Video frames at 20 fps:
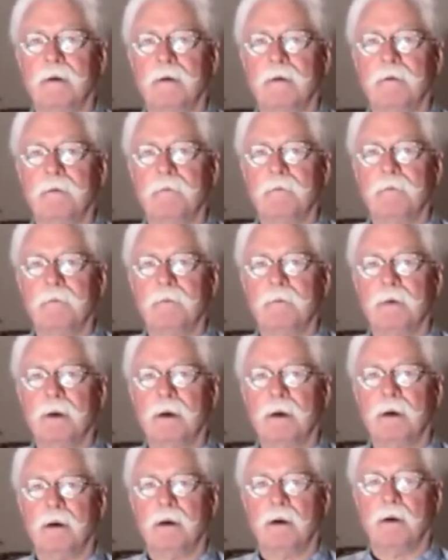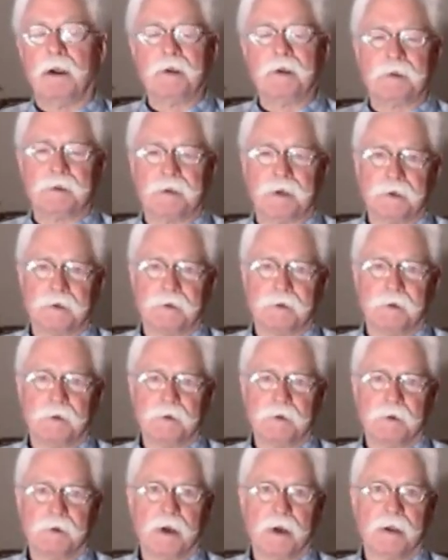Our
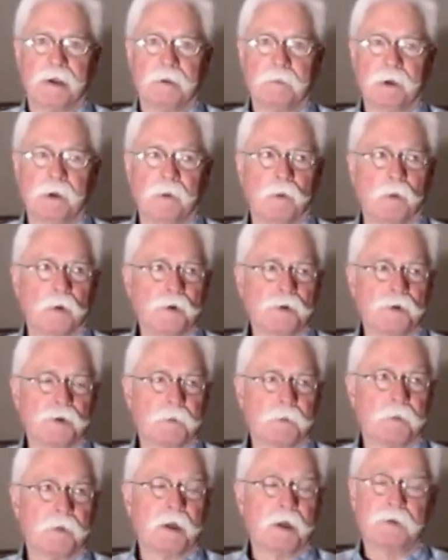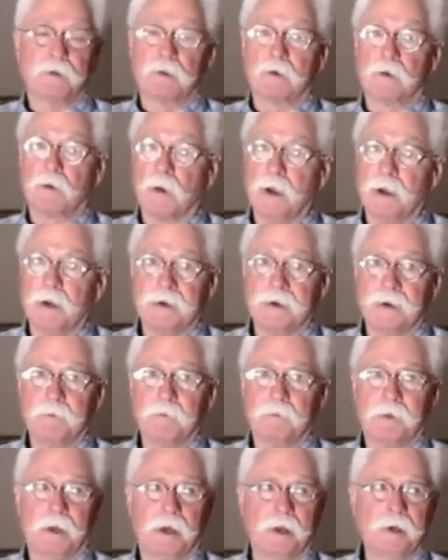ancestors are not to be worshiped. That's the
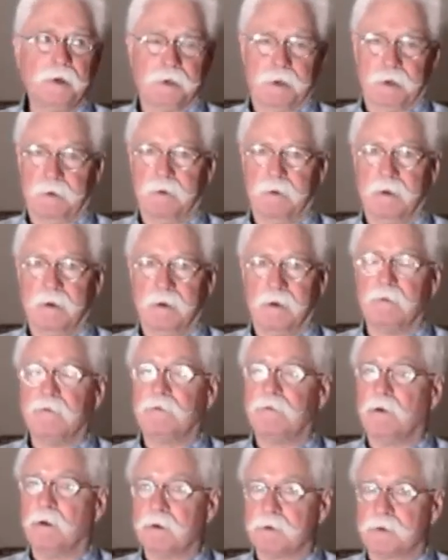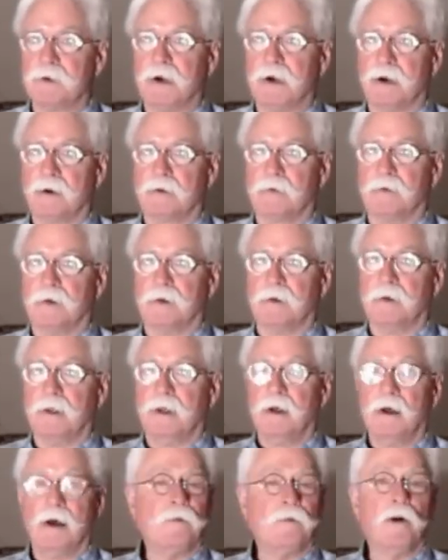great temptation of false
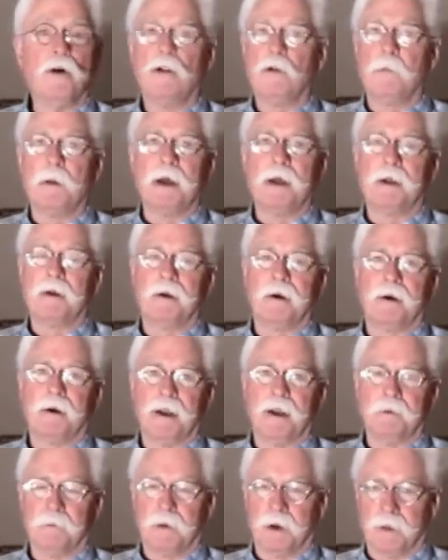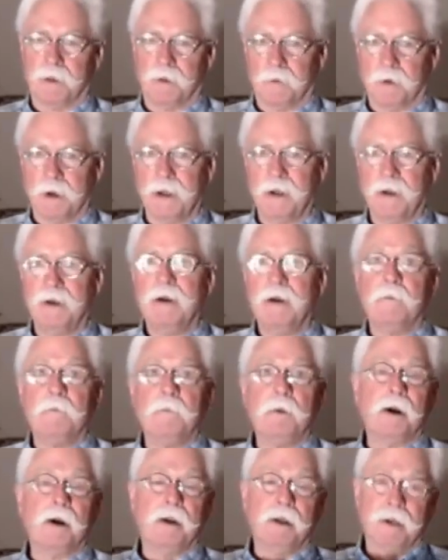doctrine of all mankind, by the way.
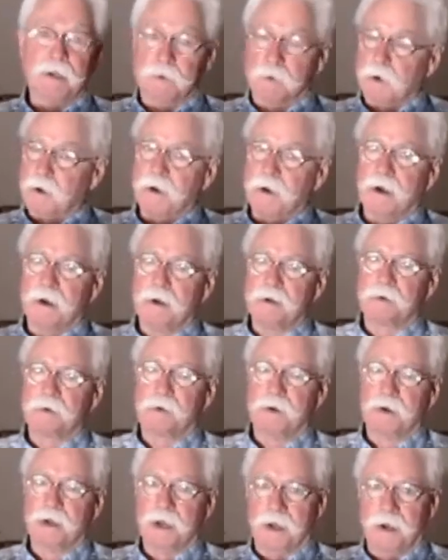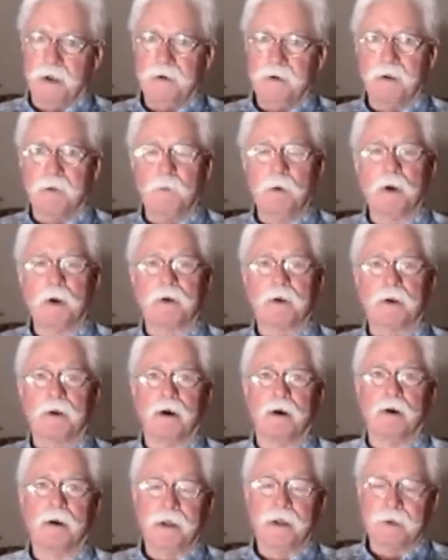But it is what God has ordained, and we are
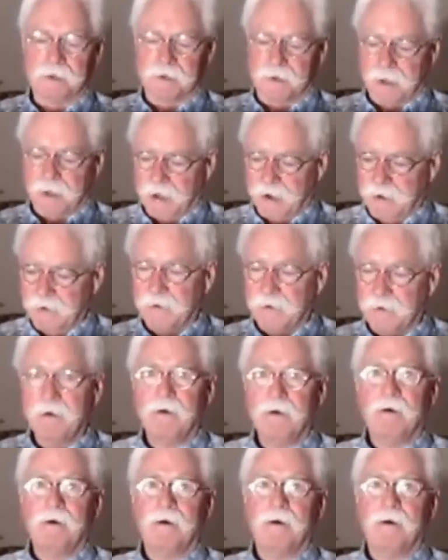to guard against that